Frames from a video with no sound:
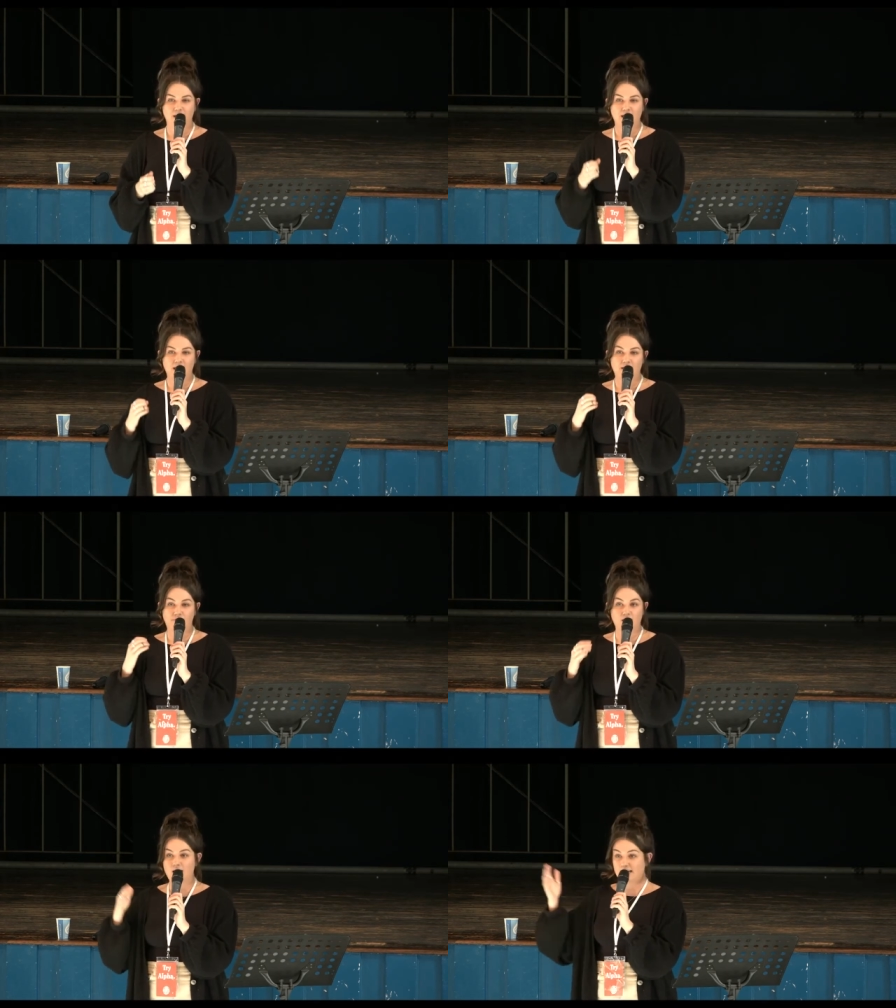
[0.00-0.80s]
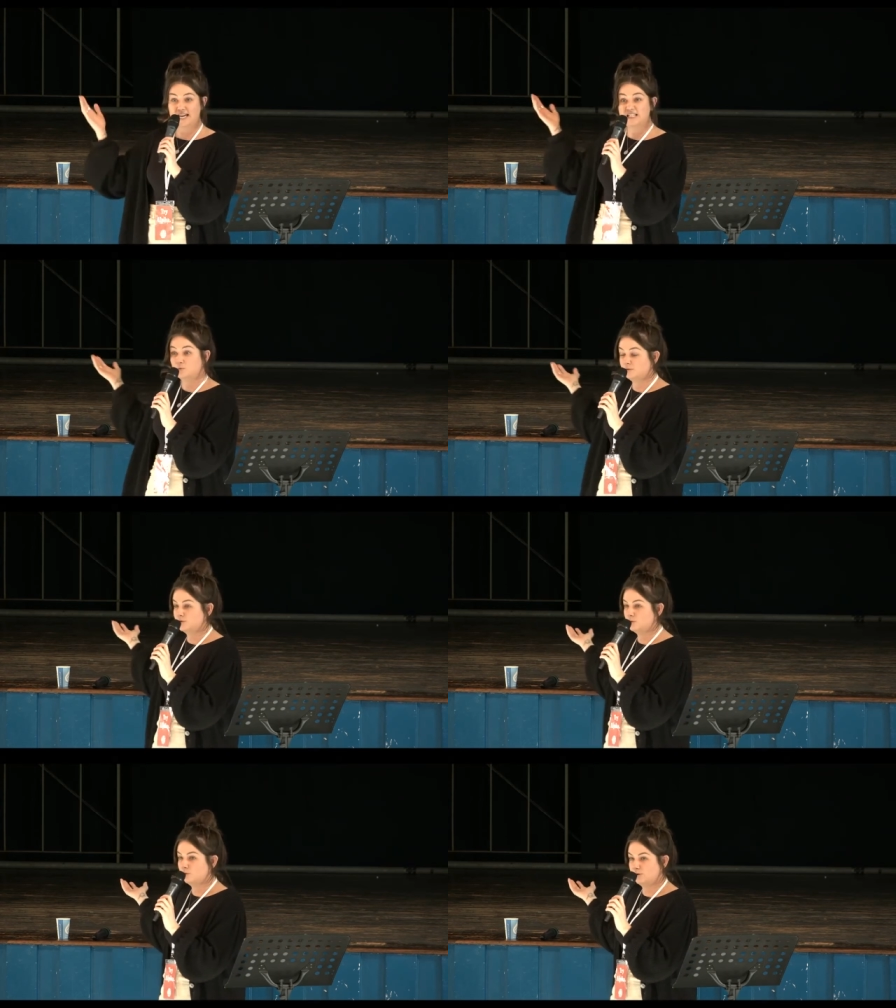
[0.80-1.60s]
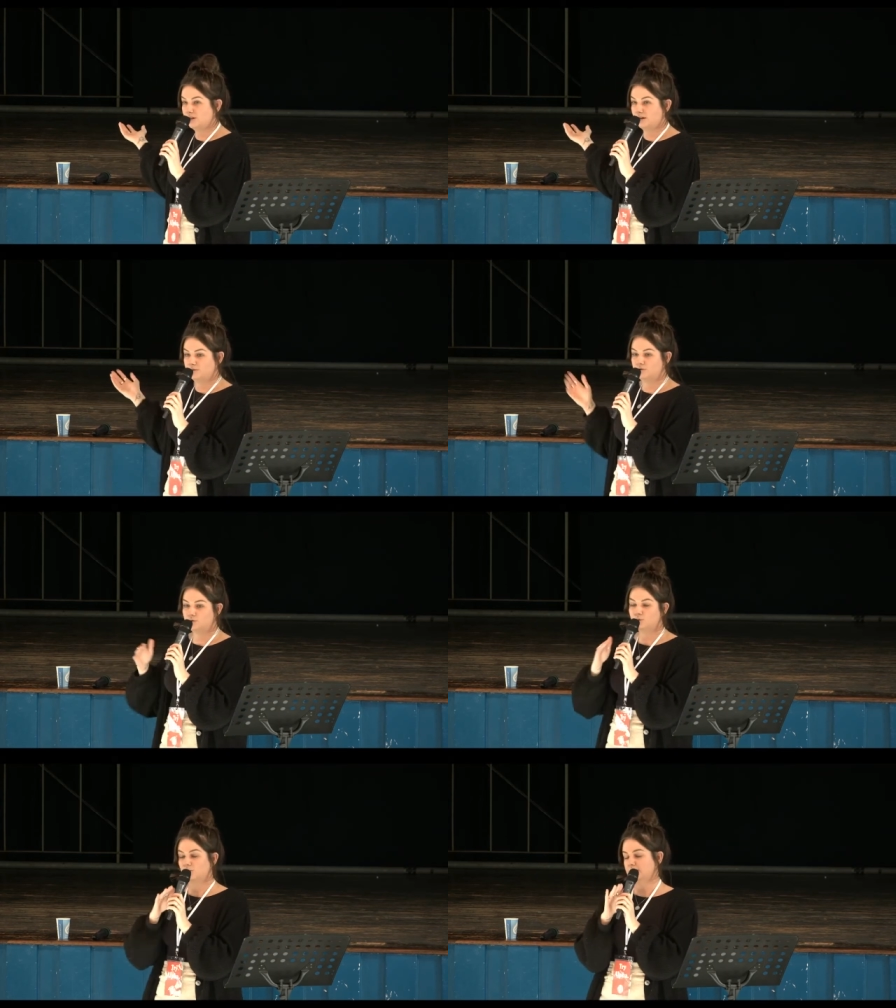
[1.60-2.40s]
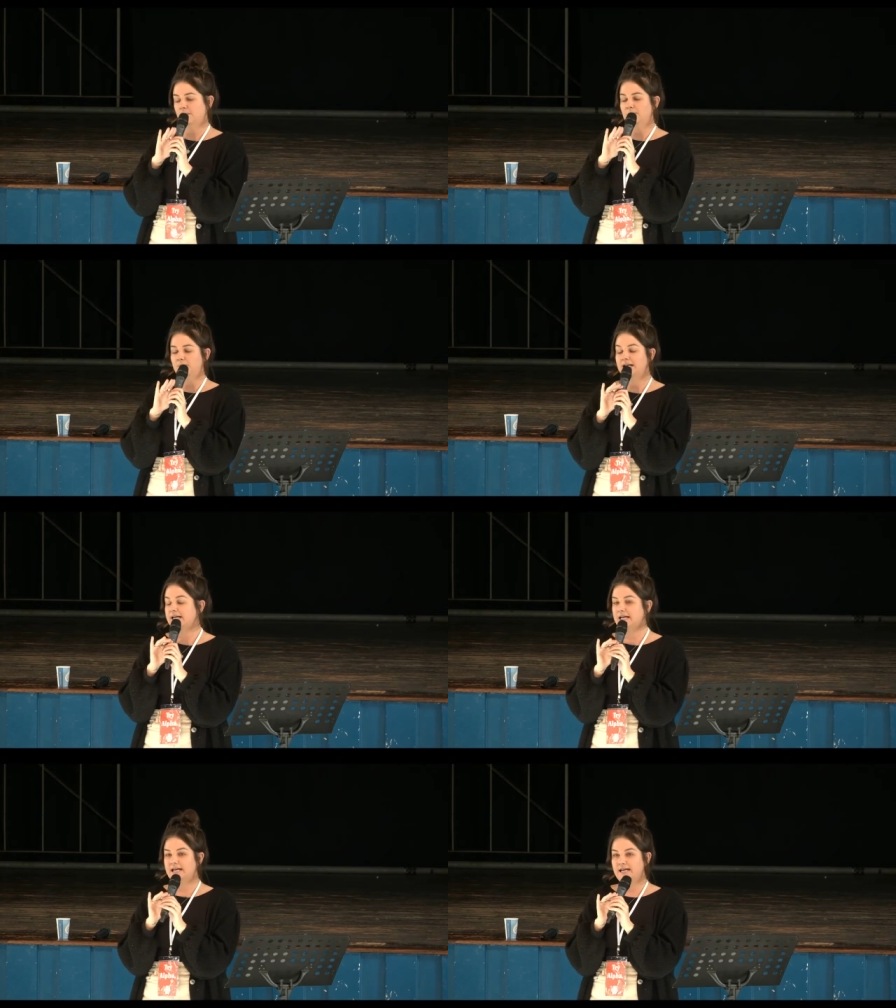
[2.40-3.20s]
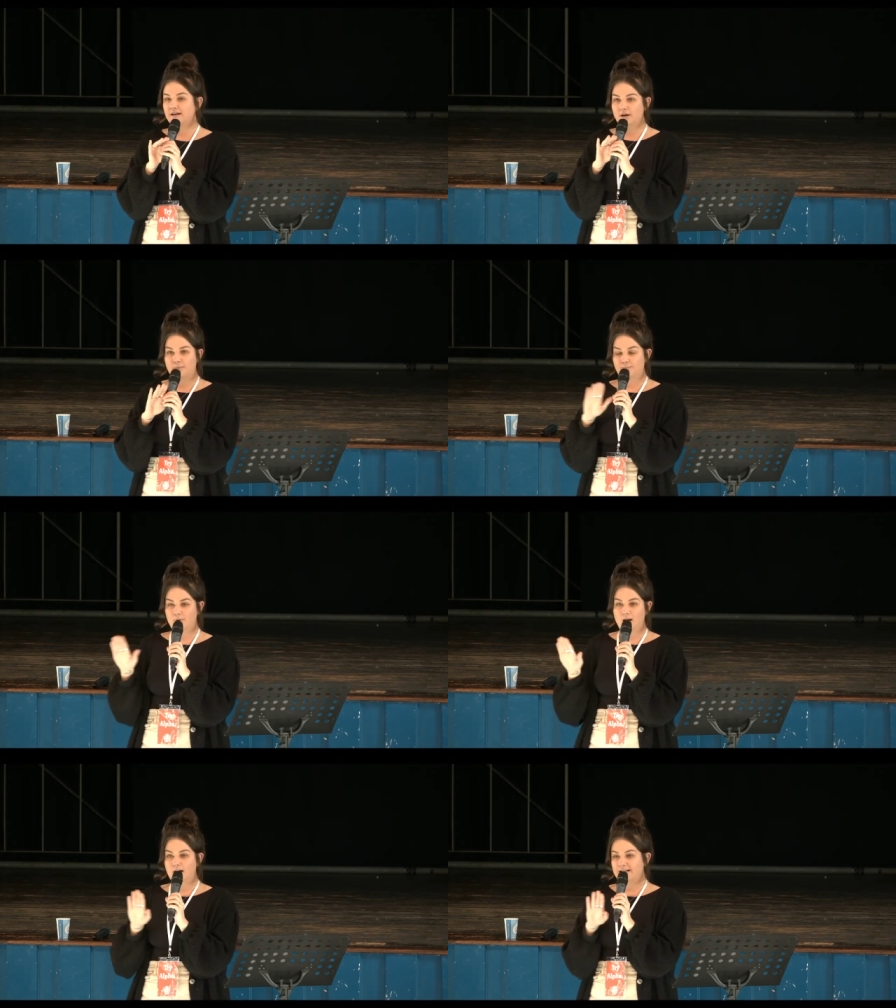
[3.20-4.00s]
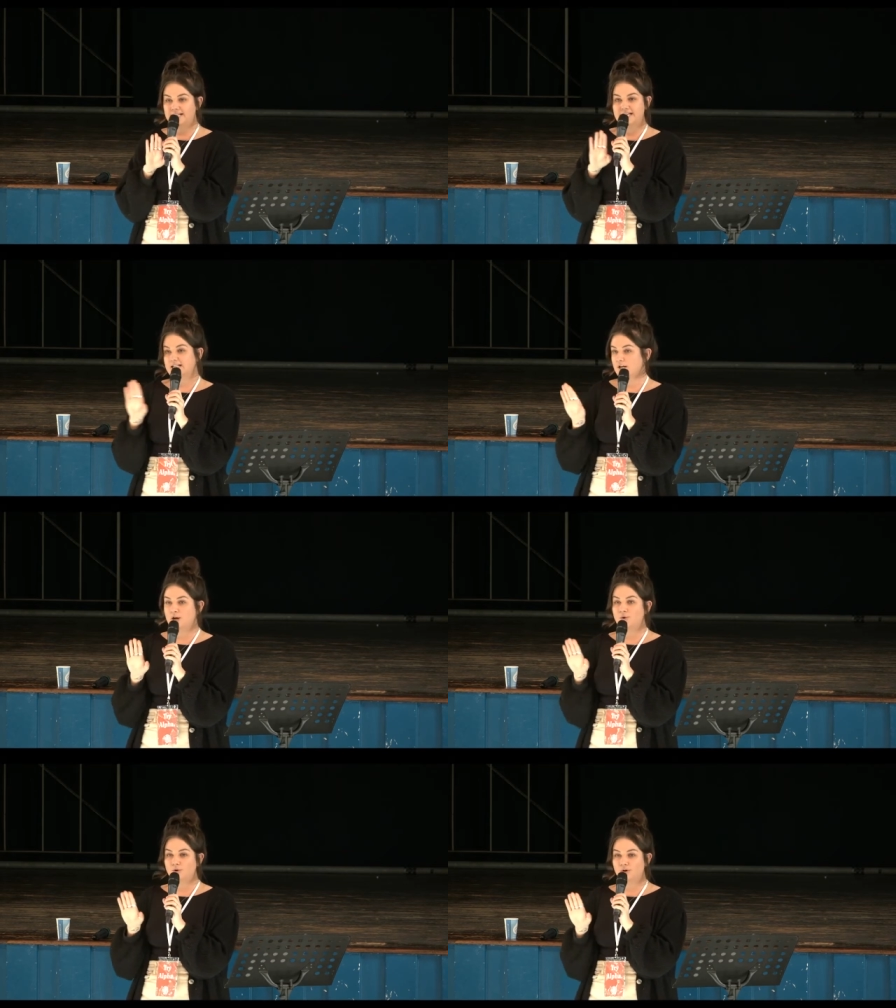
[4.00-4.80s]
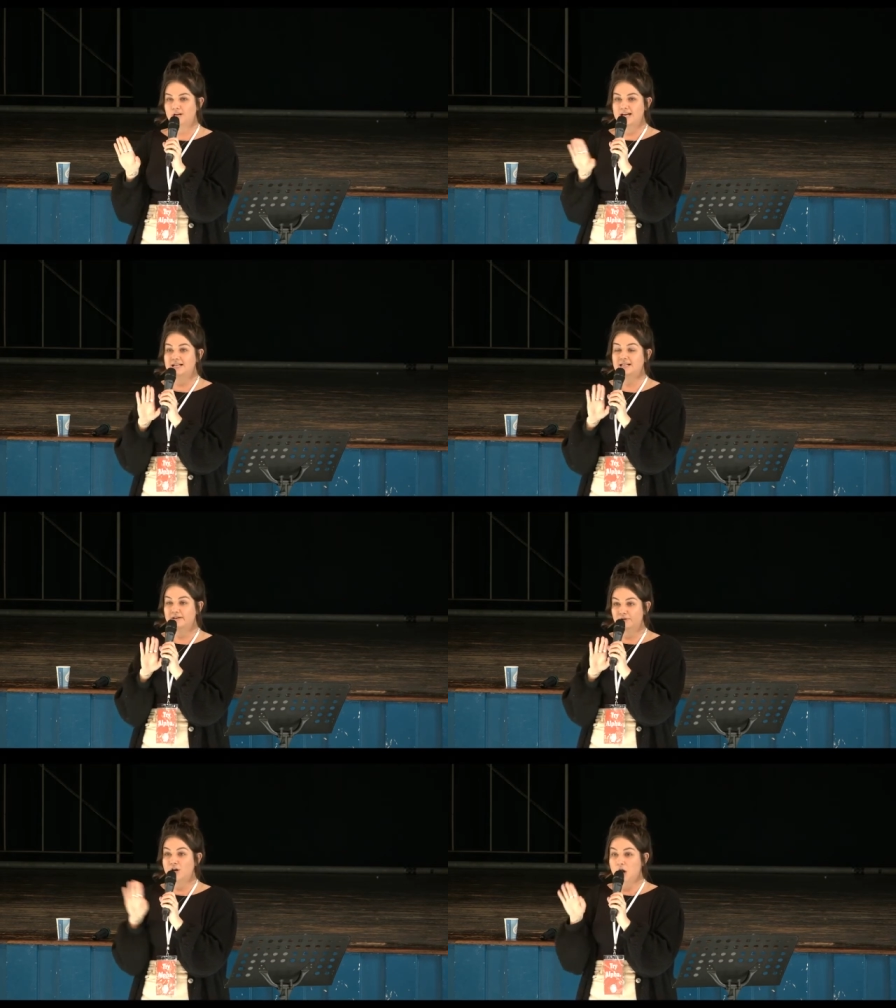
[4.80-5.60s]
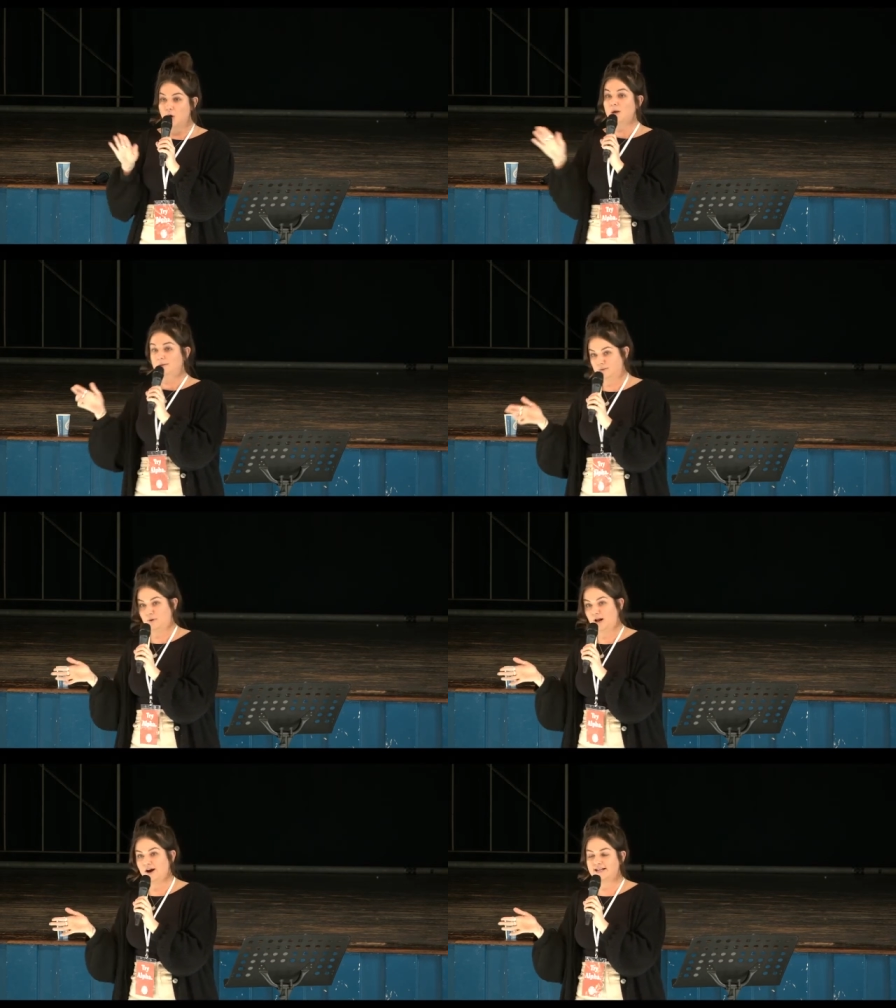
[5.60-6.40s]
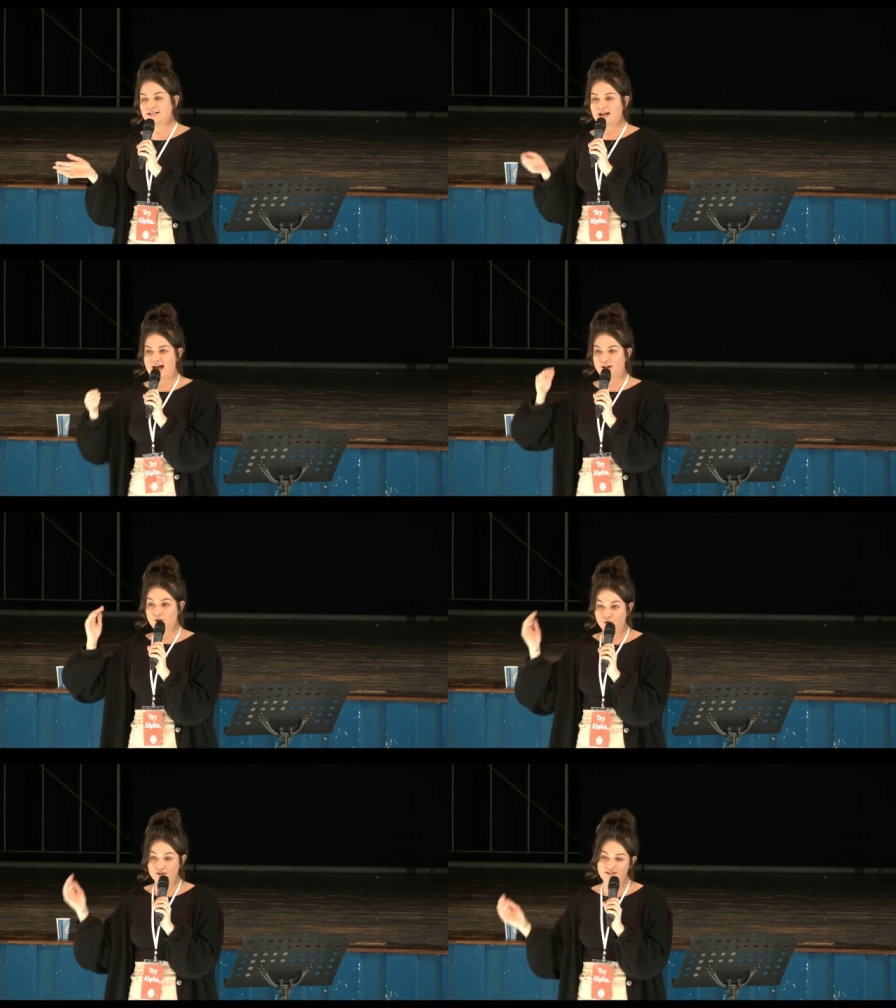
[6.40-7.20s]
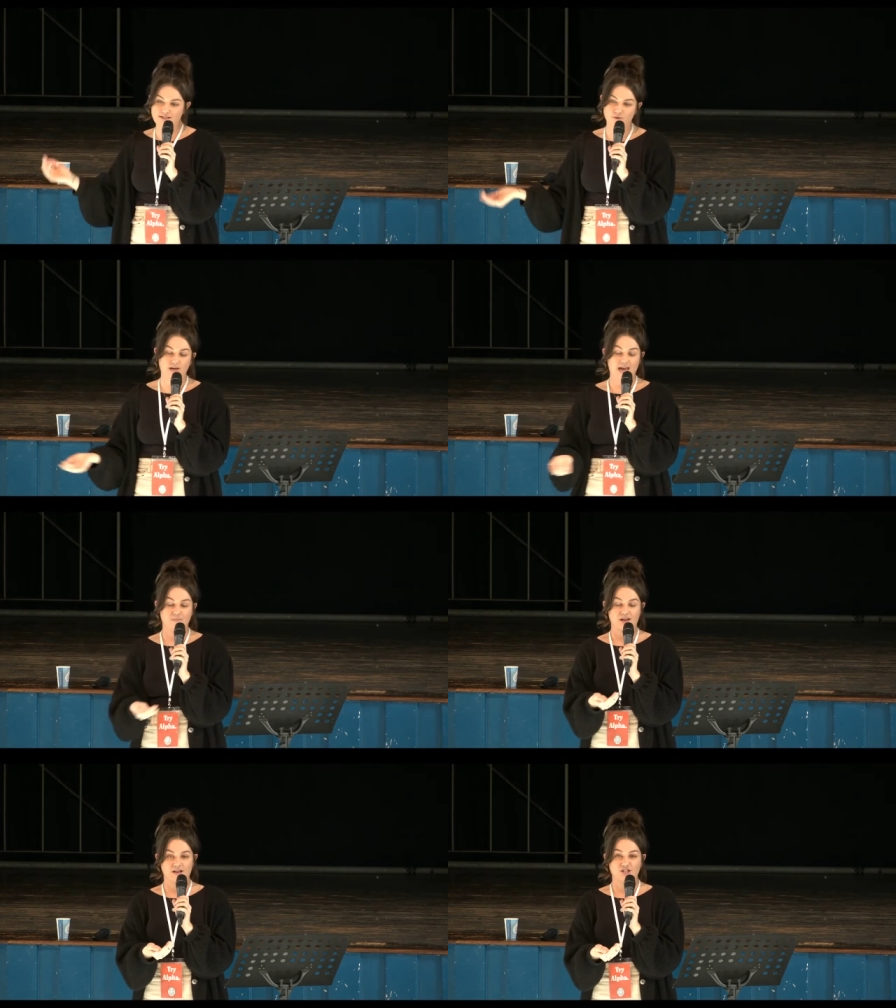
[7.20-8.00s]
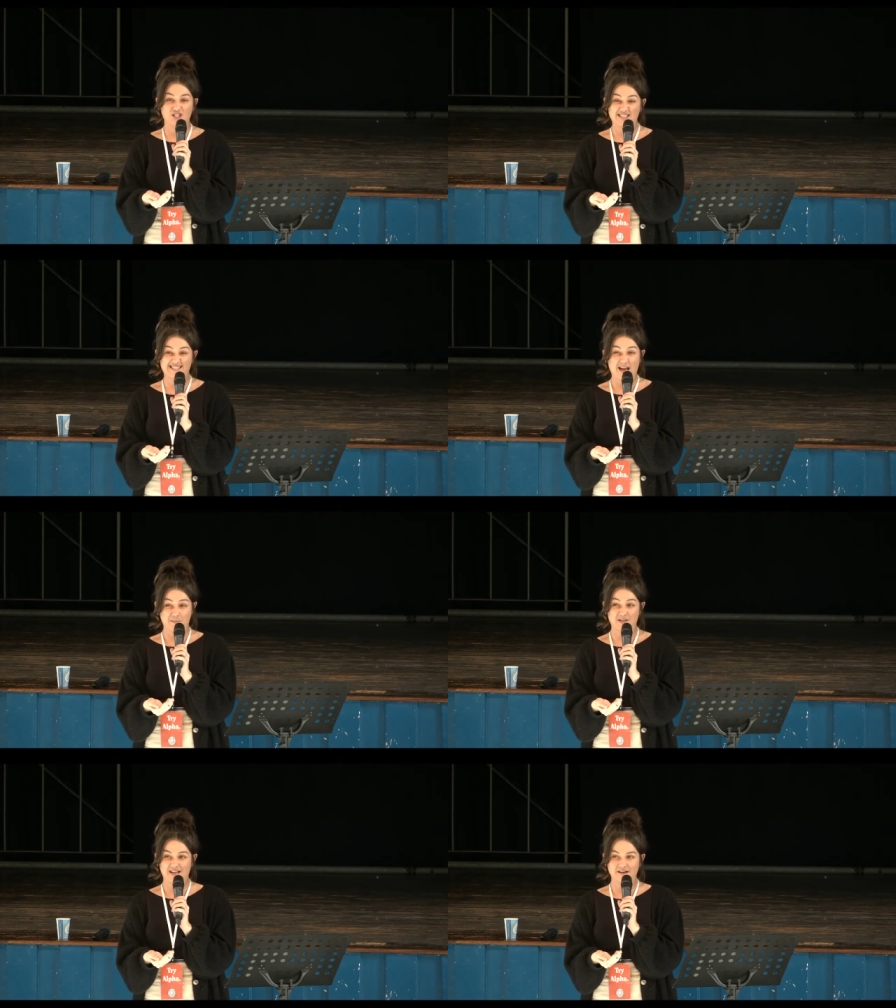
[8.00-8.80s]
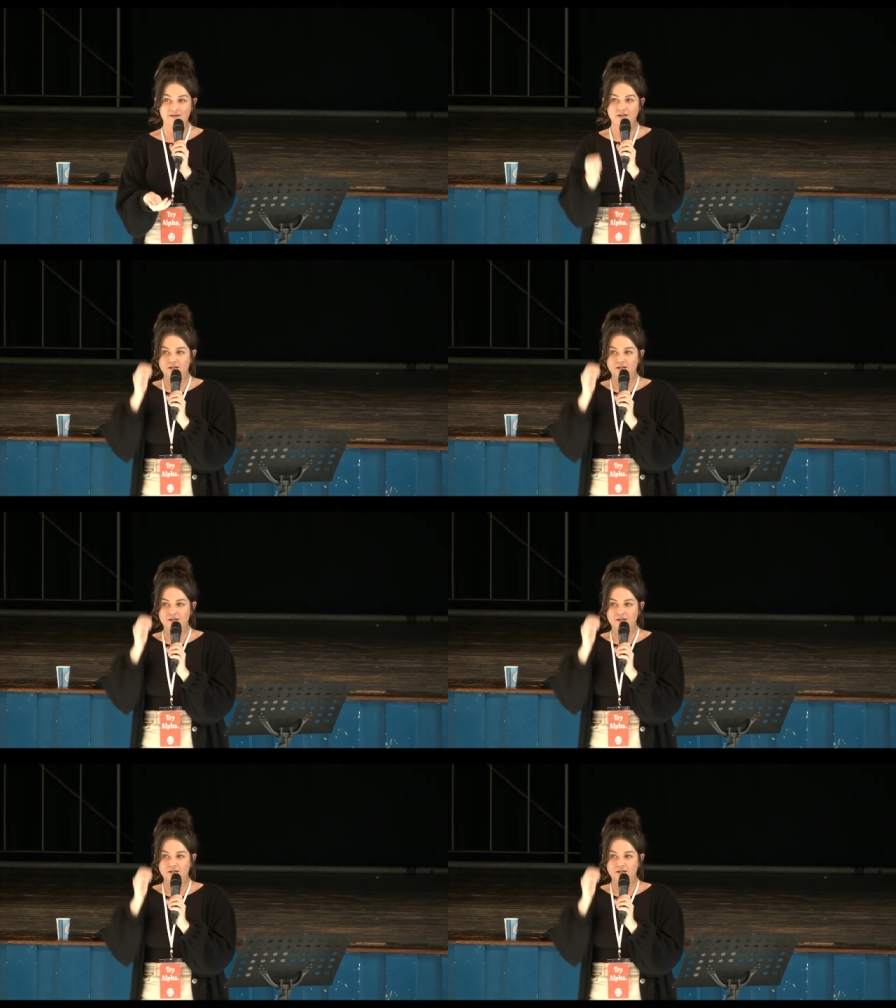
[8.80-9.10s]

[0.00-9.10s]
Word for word: if like he did with Saul, you know, Saul was completely blind. He didn't know God. He didn't even know he was blind, and God still came in and just stepped in.